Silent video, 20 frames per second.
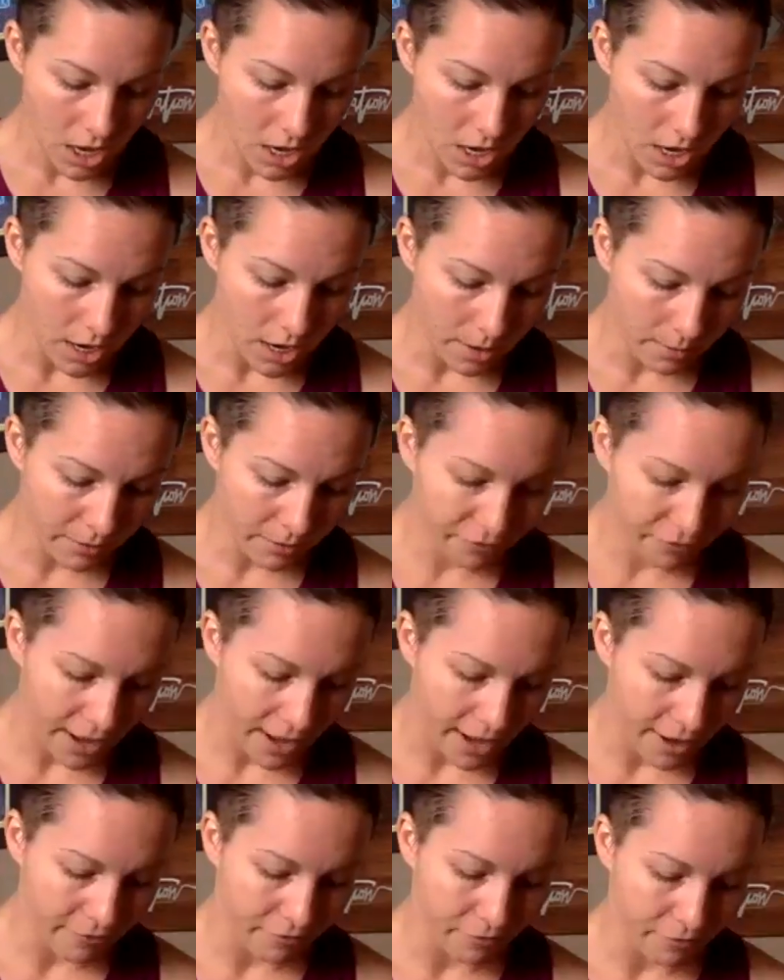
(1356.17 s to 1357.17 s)
Number
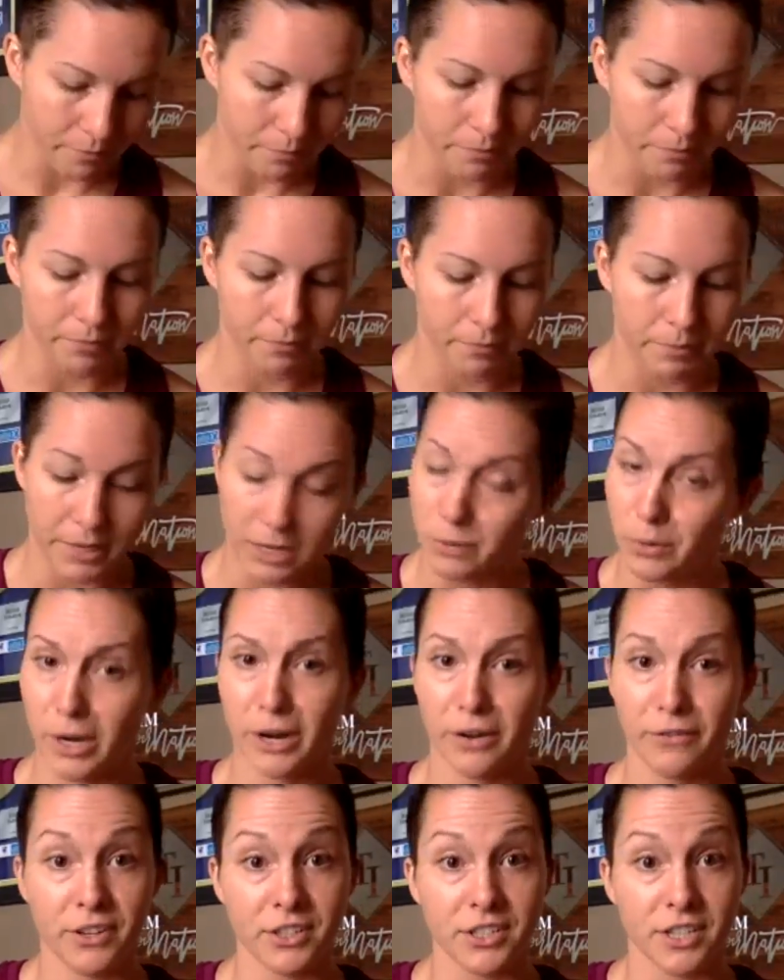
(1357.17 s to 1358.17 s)
5, be aware
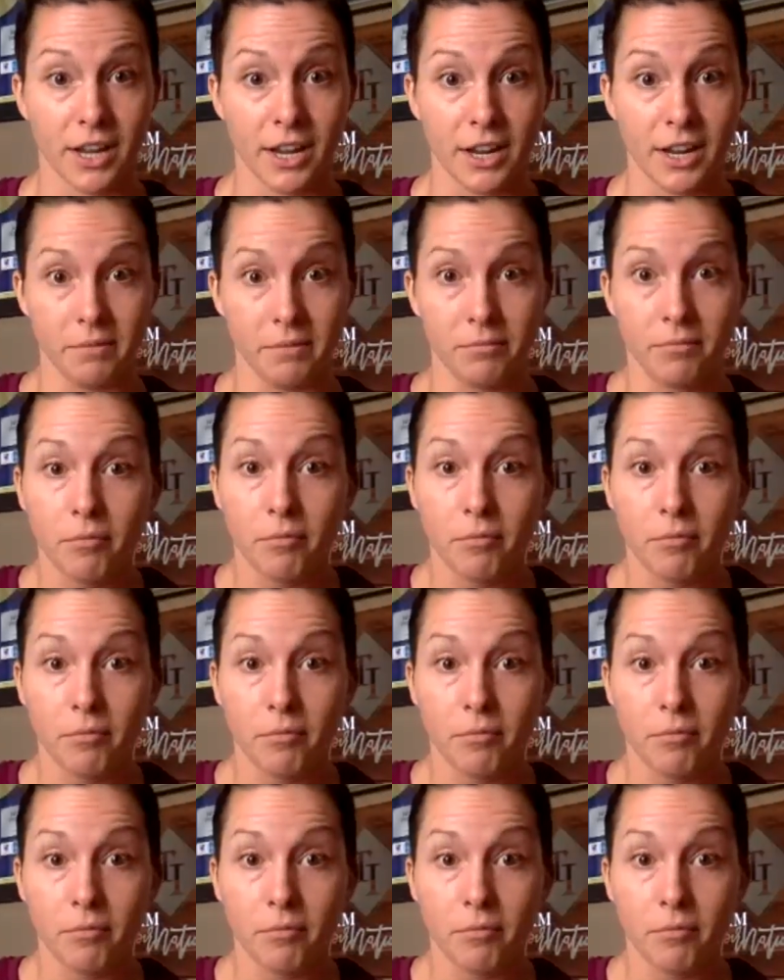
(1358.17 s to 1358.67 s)
of your time.